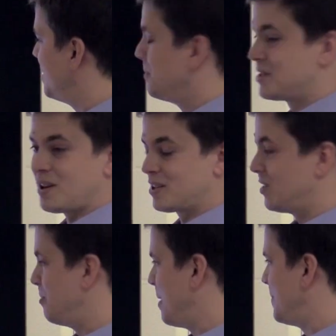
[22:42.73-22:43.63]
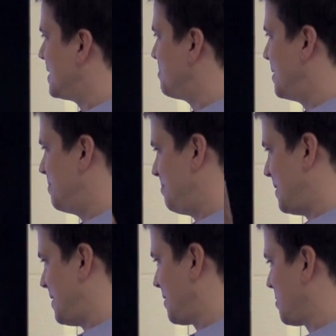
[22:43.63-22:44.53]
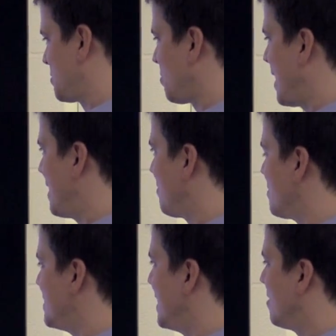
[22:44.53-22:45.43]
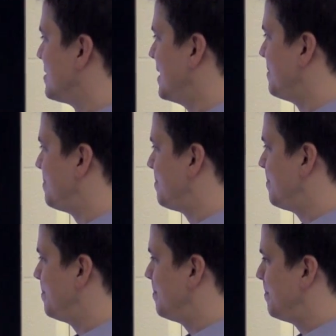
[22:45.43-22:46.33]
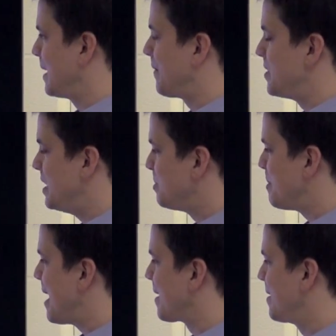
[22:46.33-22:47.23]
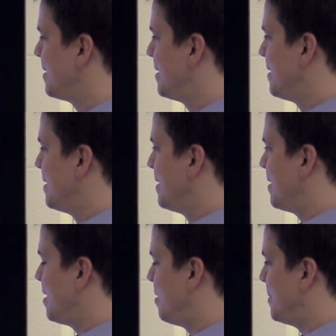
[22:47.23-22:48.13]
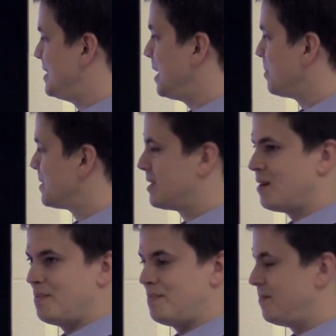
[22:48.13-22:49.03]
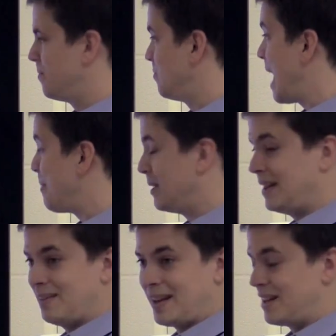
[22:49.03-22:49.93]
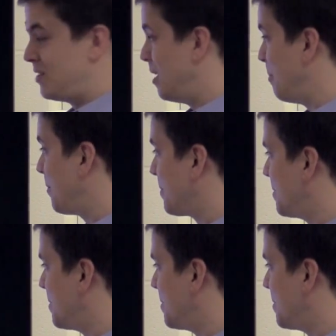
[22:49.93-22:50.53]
Which talks all about this. But the shorthand version here is they got the genomes back. They sequenced them rapidly, like in a month or